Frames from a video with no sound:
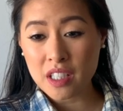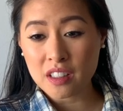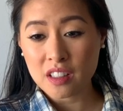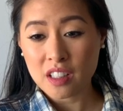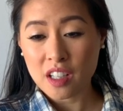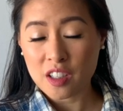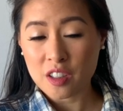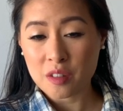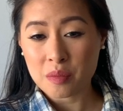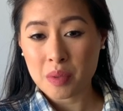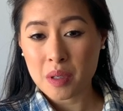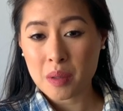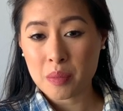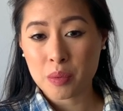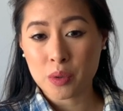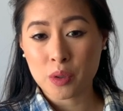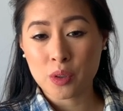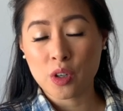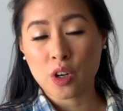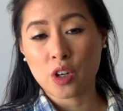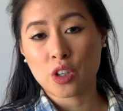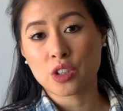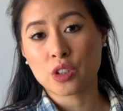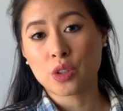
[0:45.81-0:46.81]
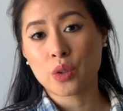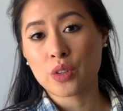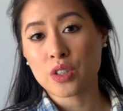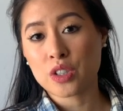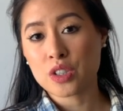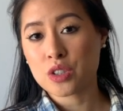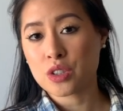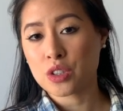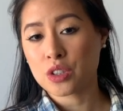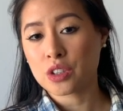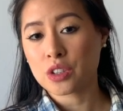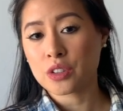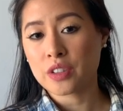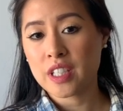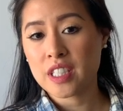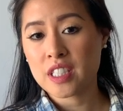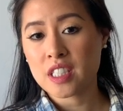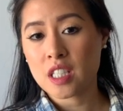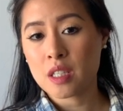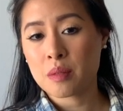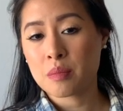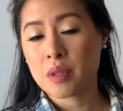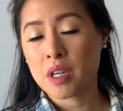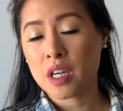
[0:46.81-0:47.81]
A lot of people are going stir
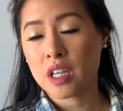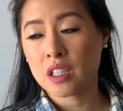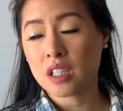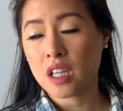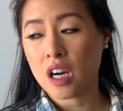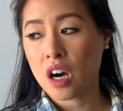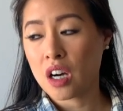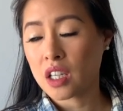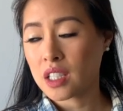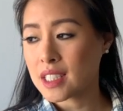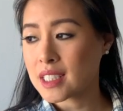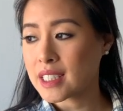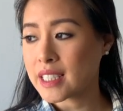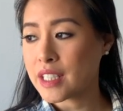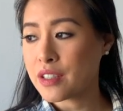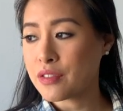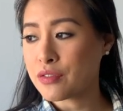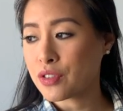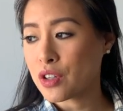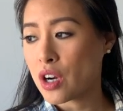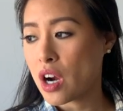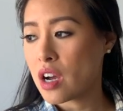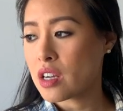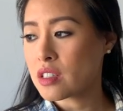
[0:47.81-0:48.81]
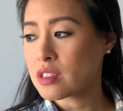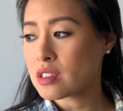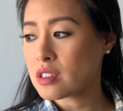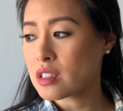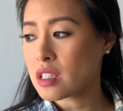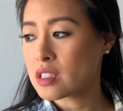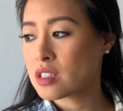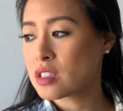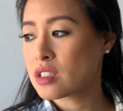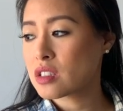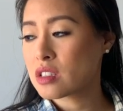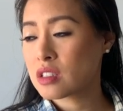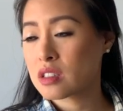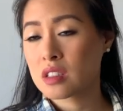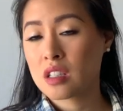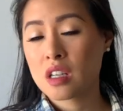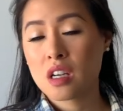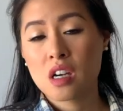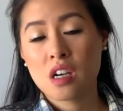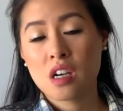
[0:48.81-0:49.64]
crazy, but honestly, for us, it's